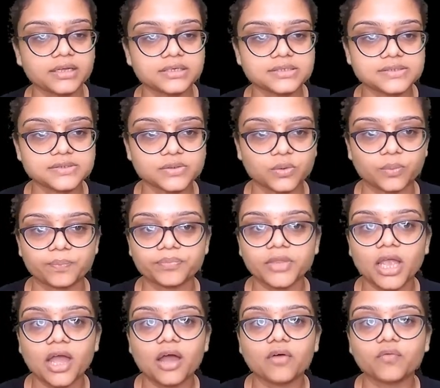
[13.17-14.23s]
So,
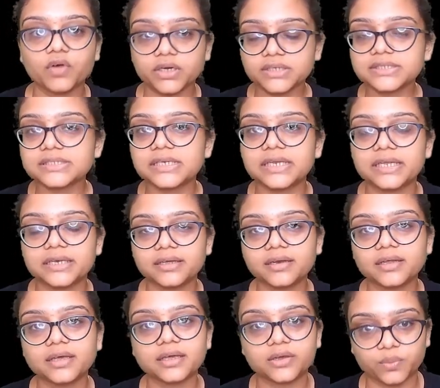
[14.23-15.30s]
what is linear
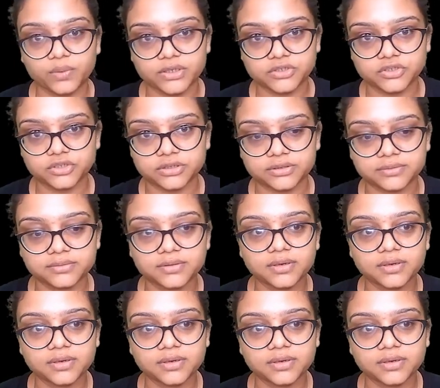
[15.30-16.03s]
equation?